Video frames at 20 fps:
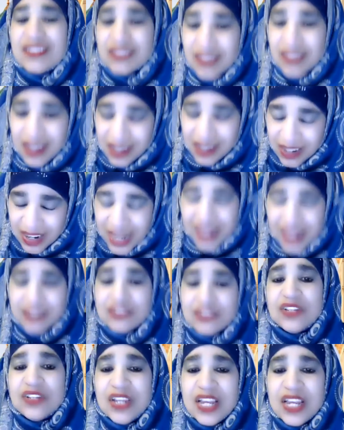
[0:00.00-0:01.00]

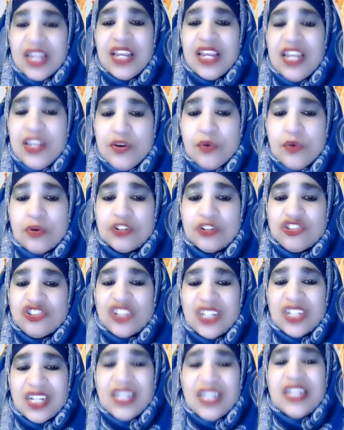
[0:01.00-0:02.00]
unless he or
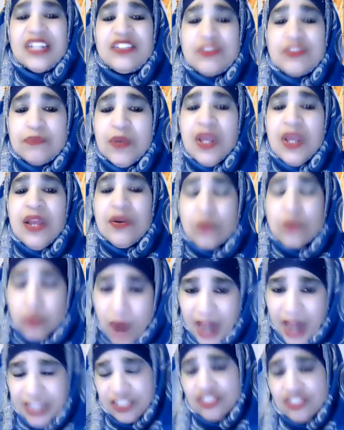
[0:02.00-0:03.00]
she is
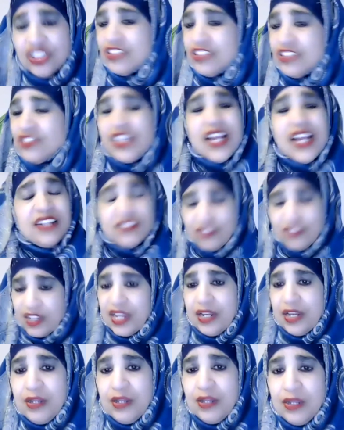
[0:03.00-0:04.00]
righteous. That's
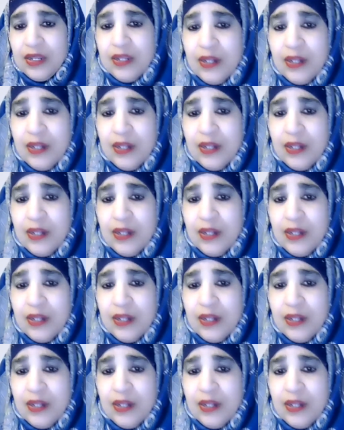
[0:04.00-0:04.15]
it.